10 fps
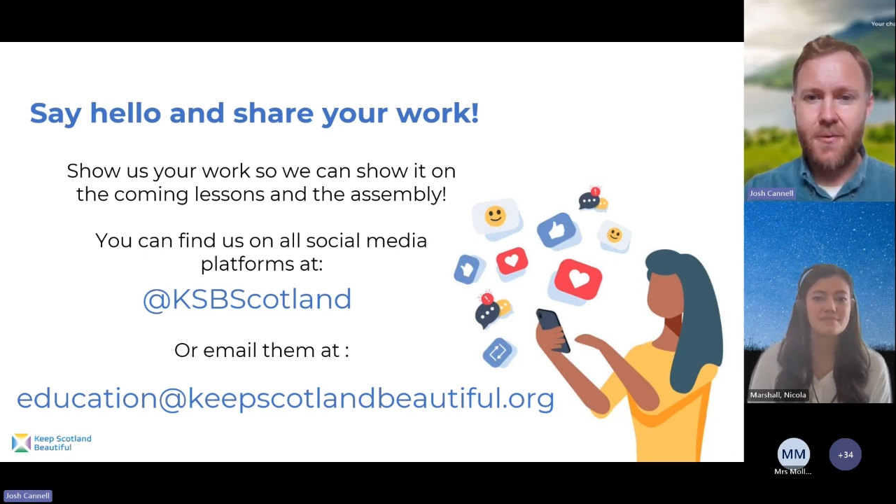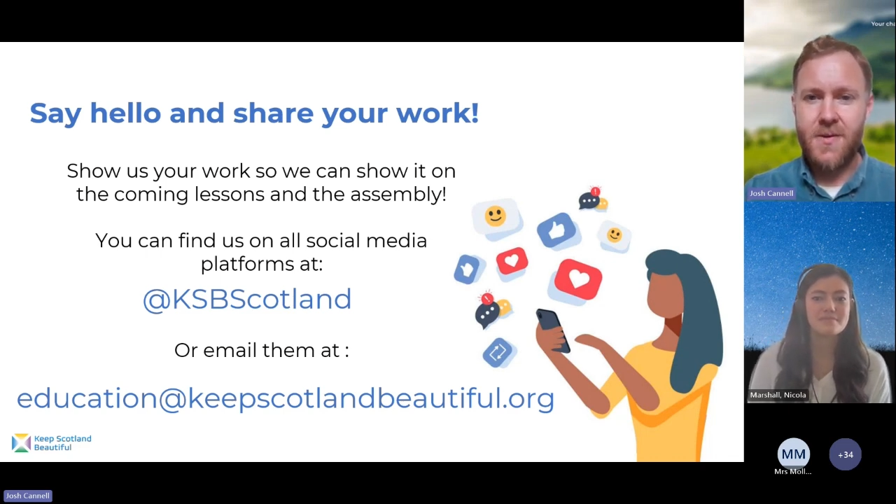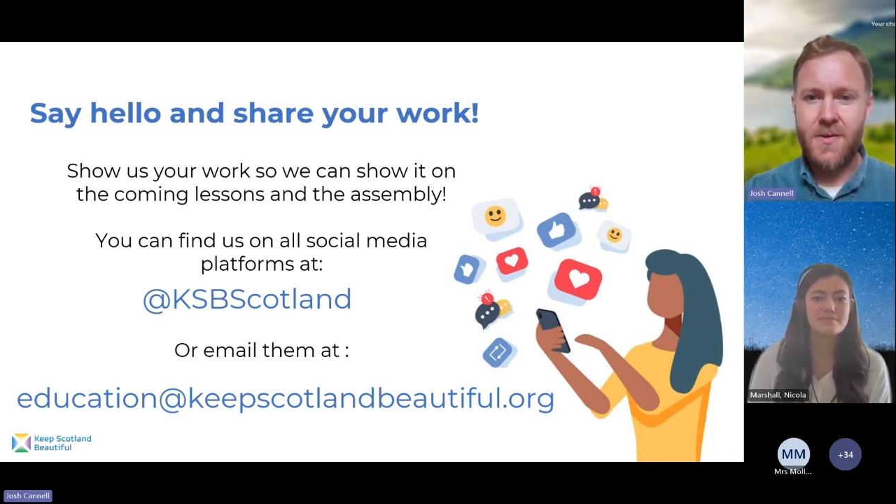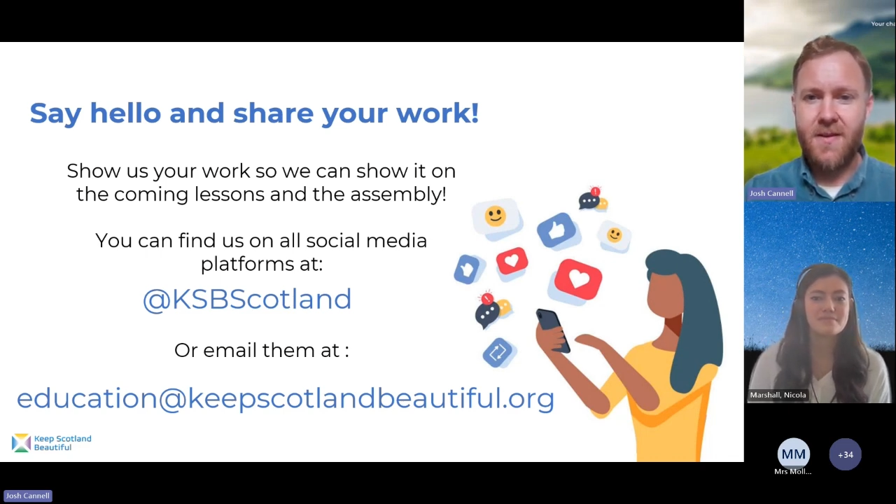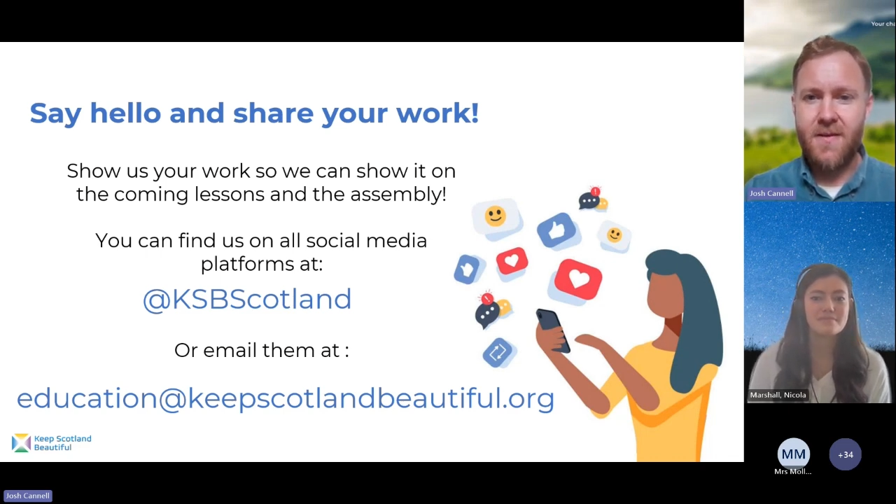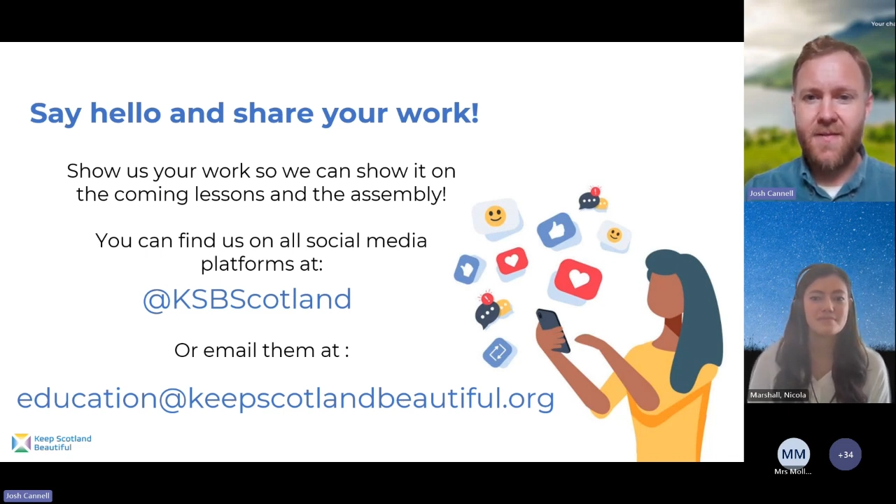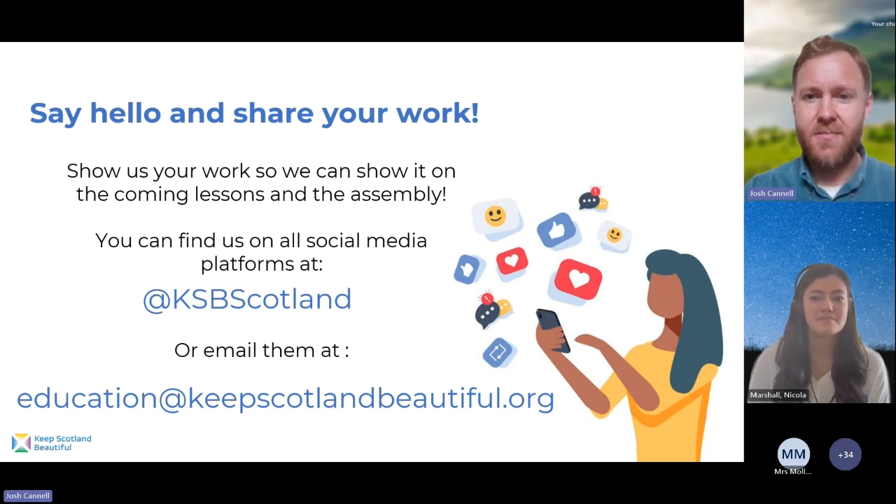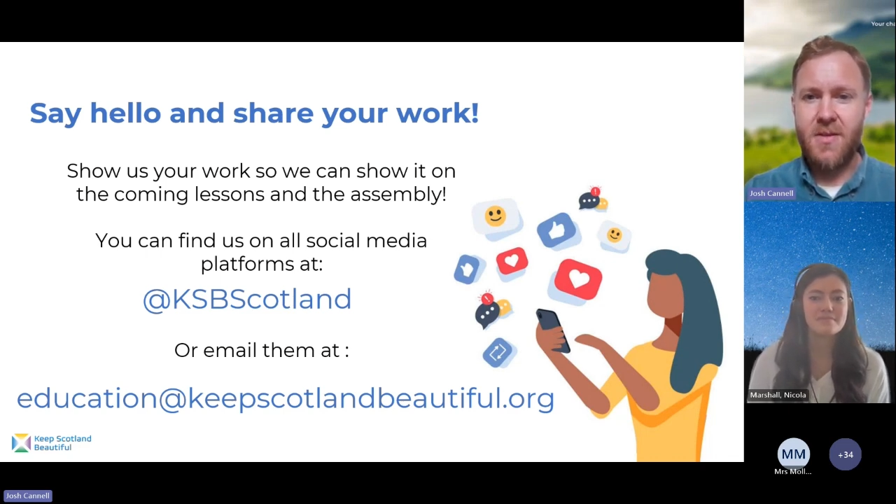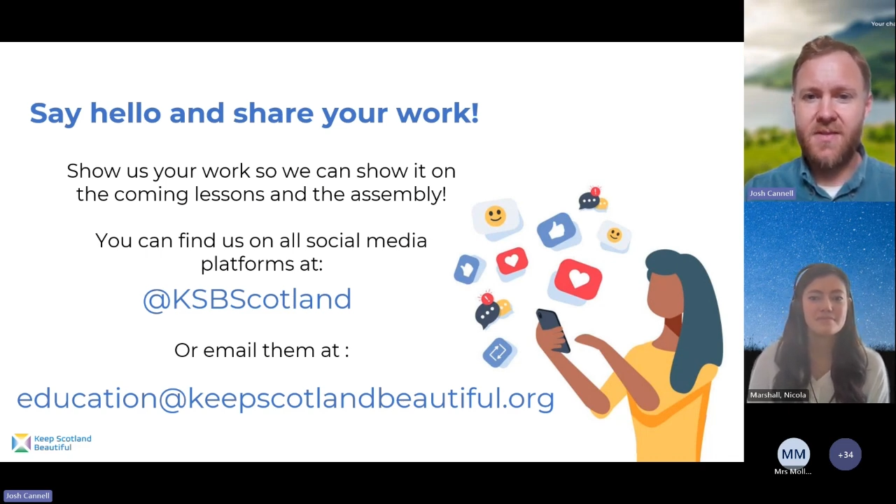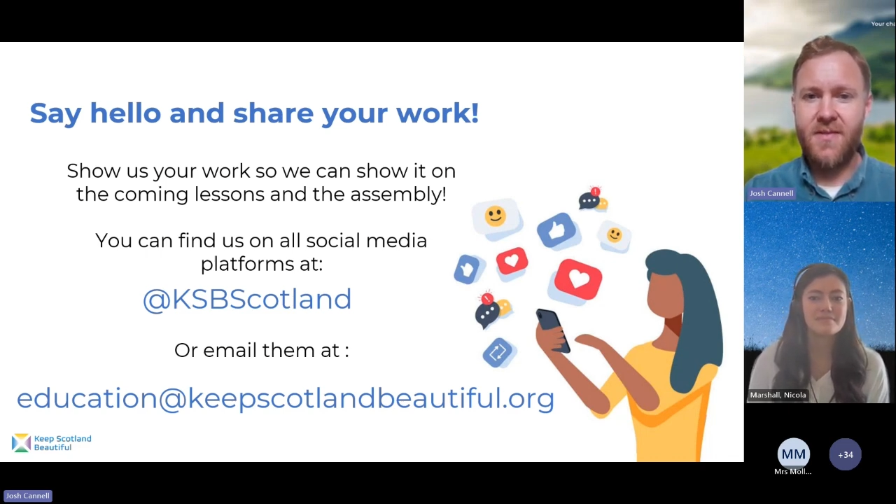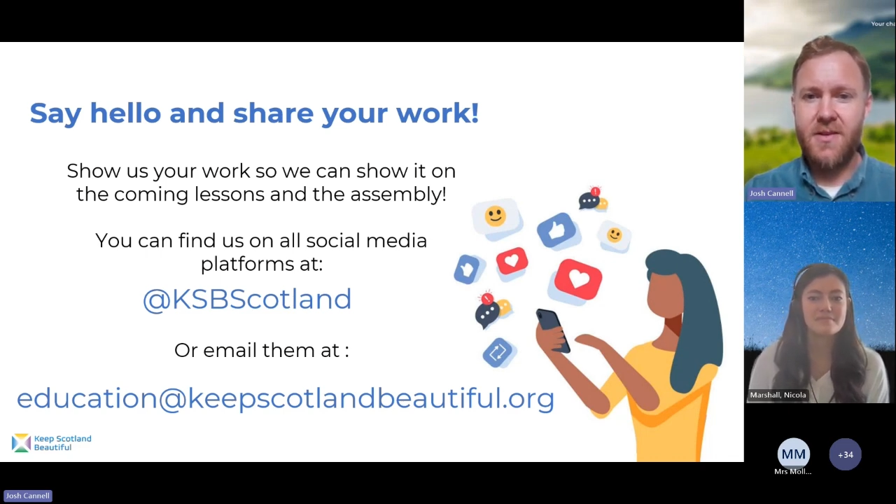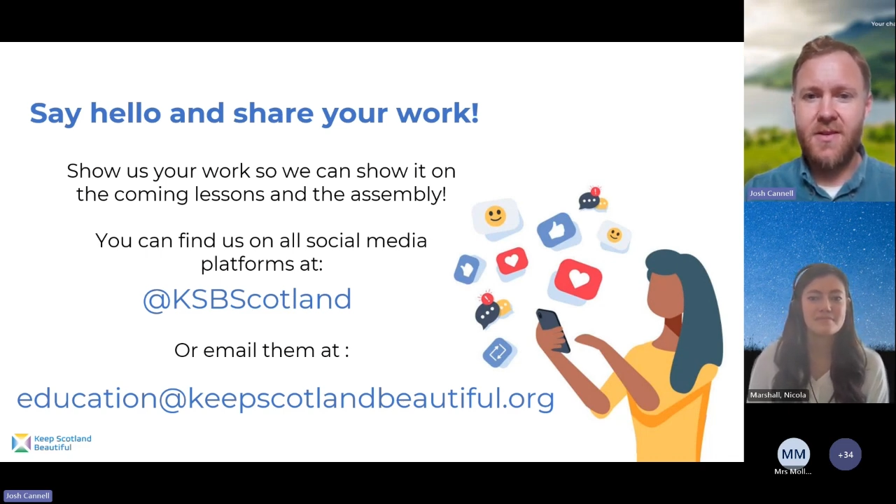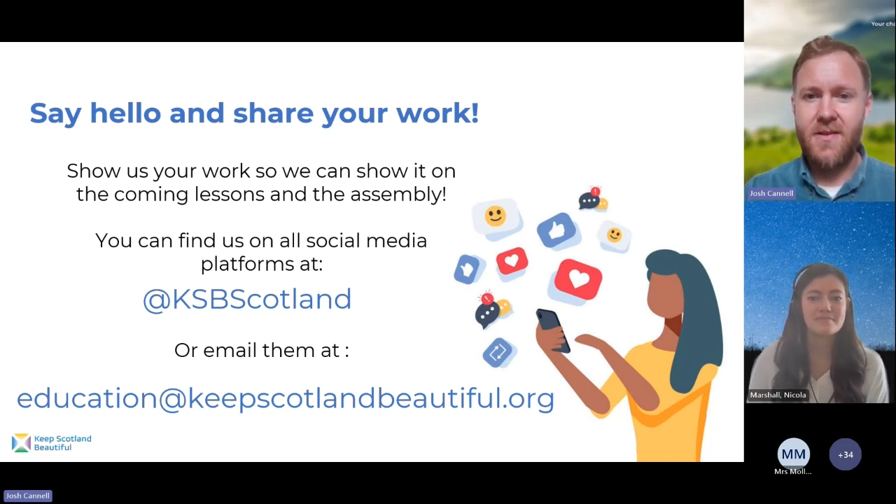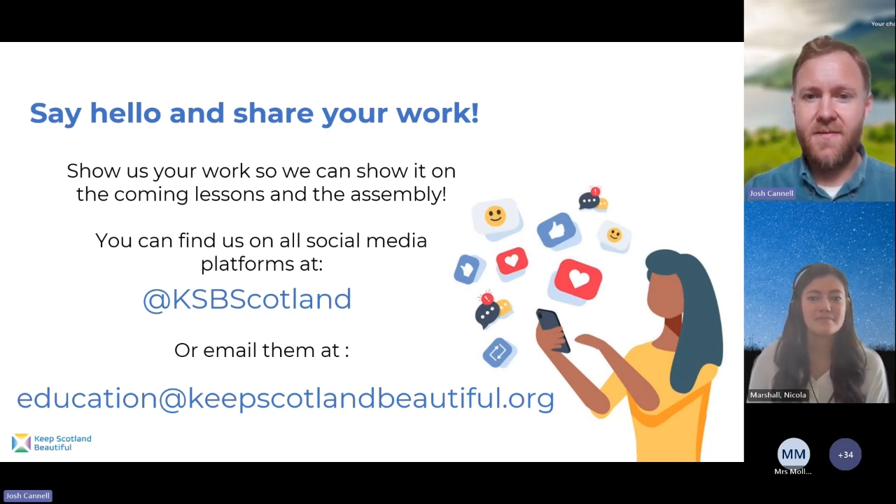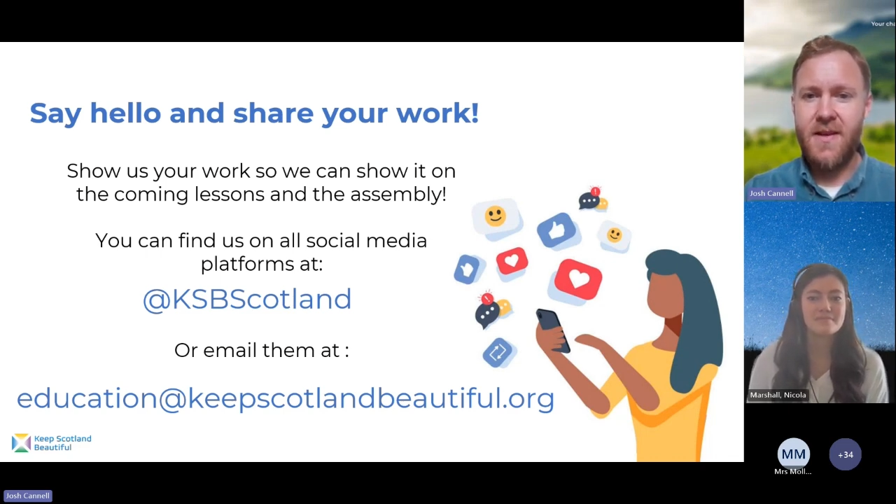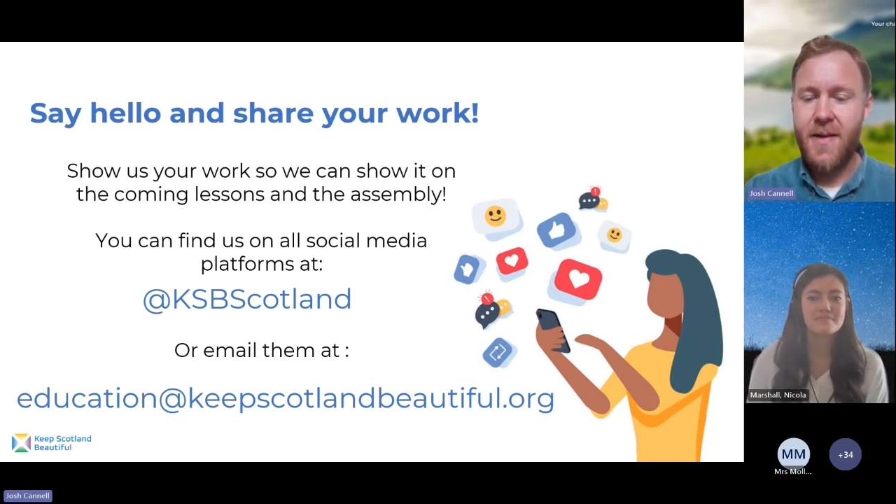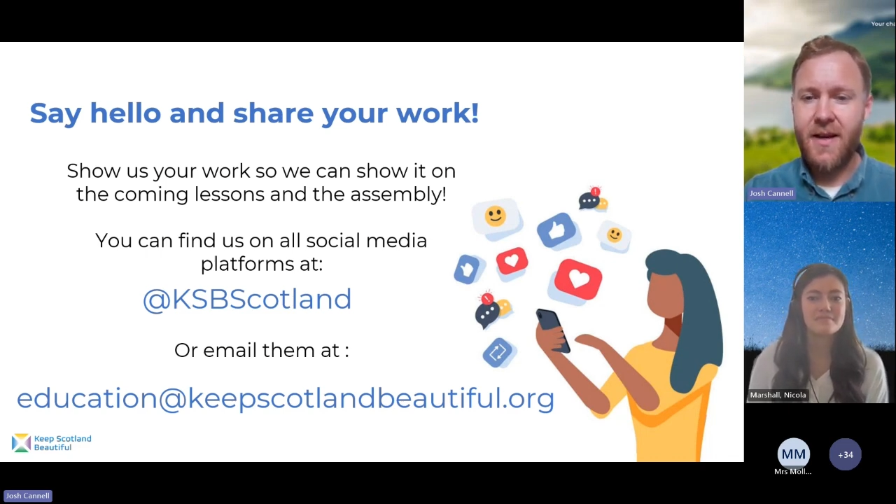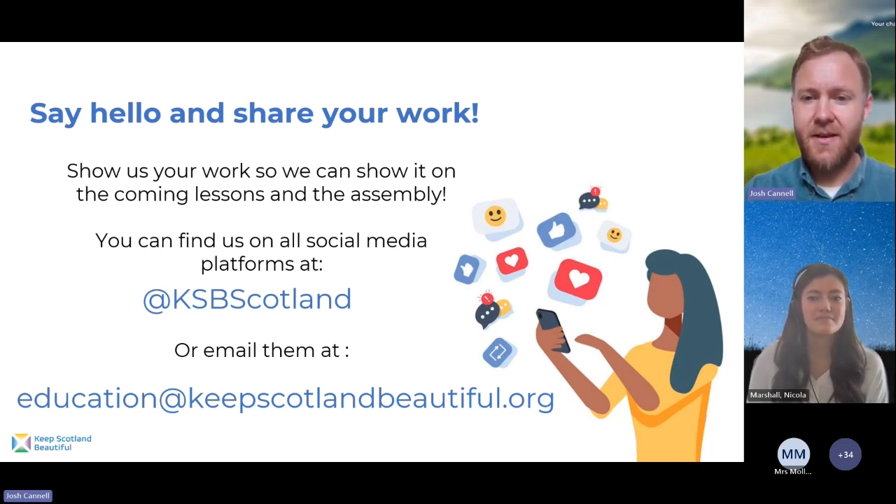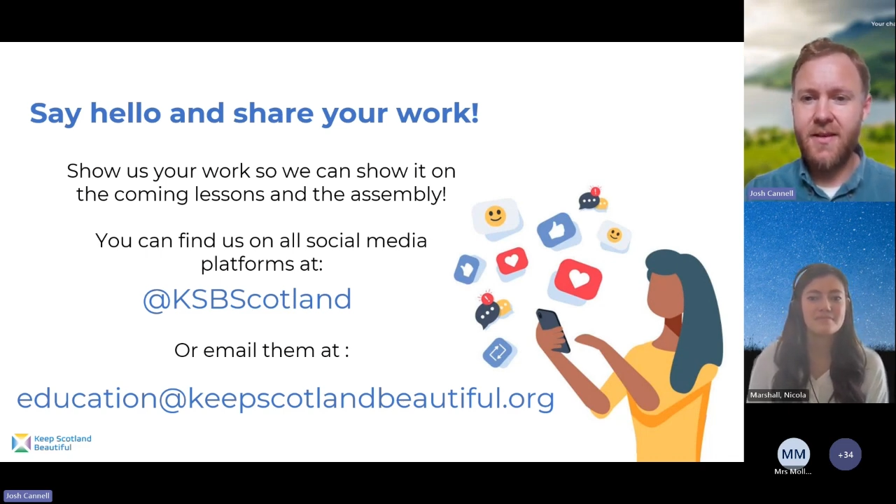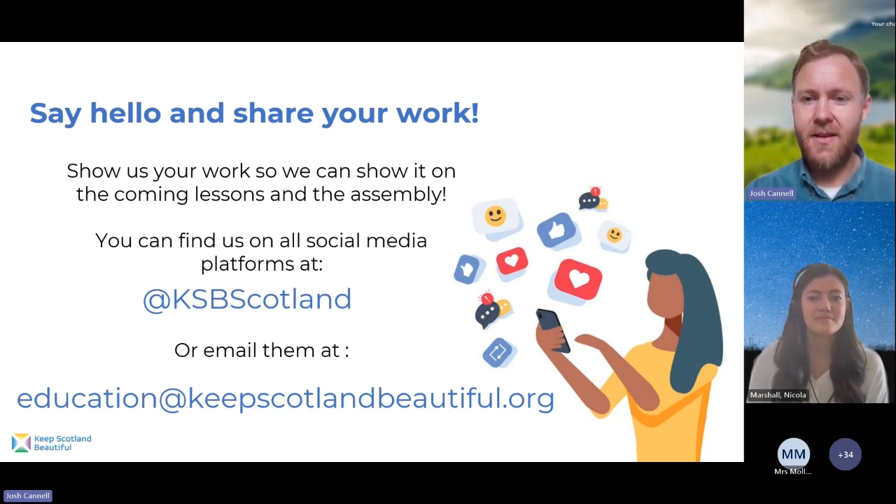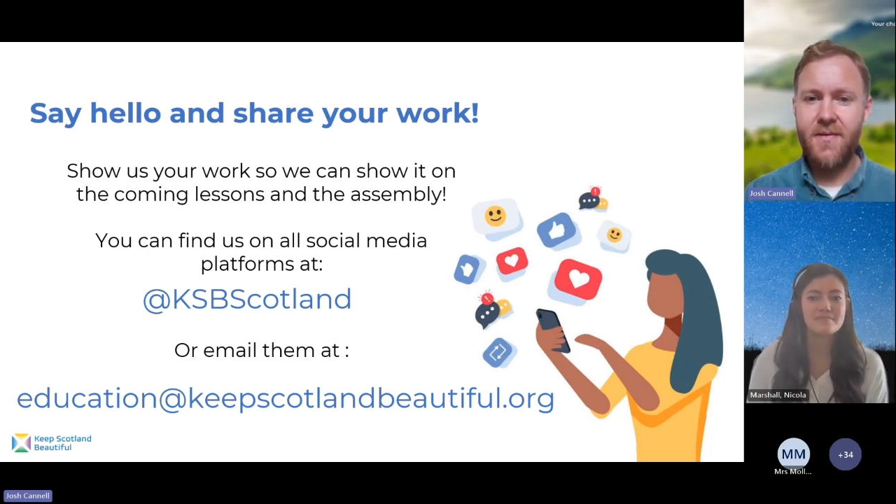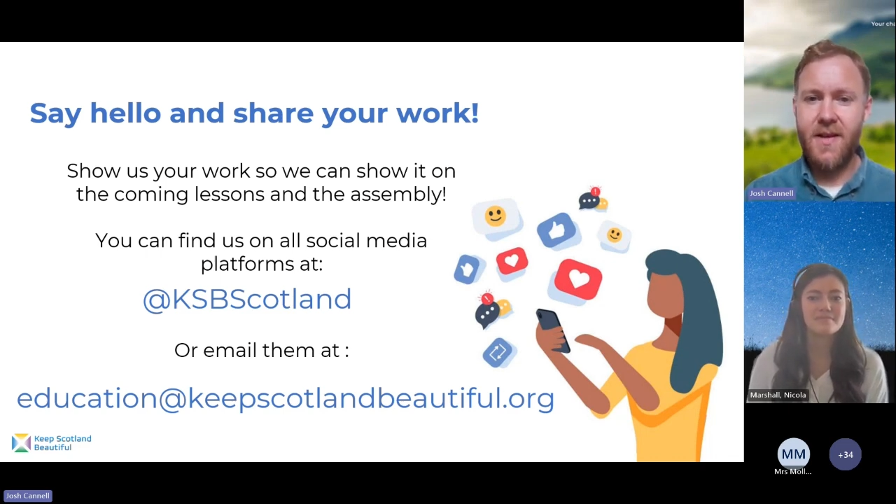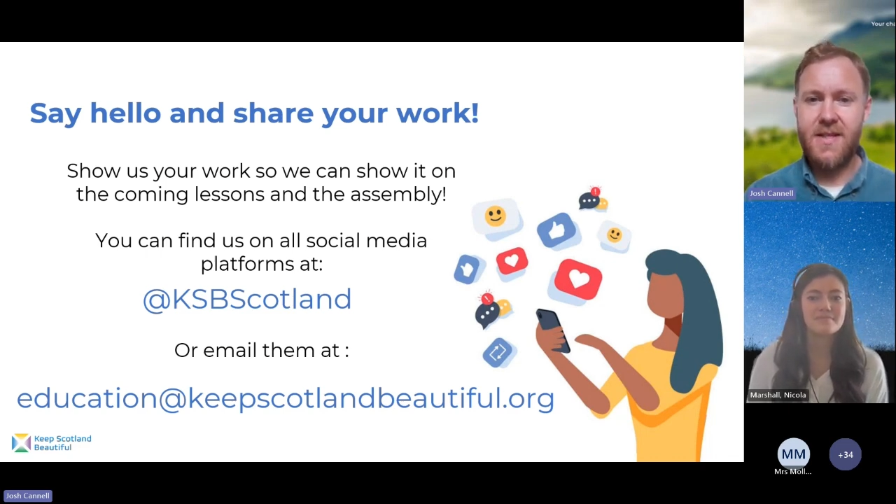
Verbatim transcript: also very much value your feedback on our live